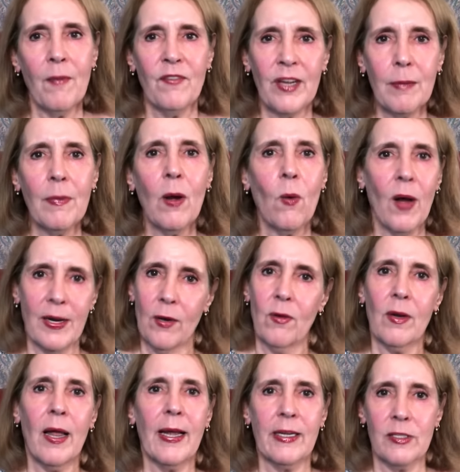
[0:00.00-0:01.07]
Venmo I don't
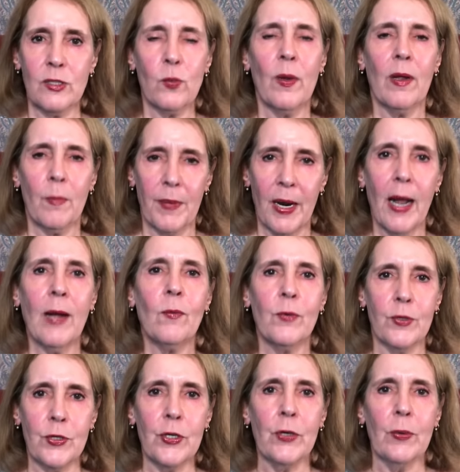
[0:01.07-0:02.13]
like as well, but I
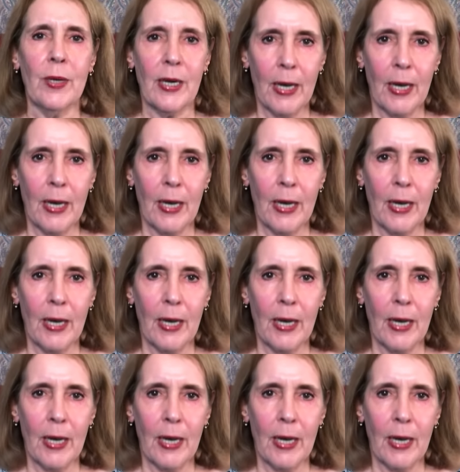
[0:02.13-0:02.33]
would do it.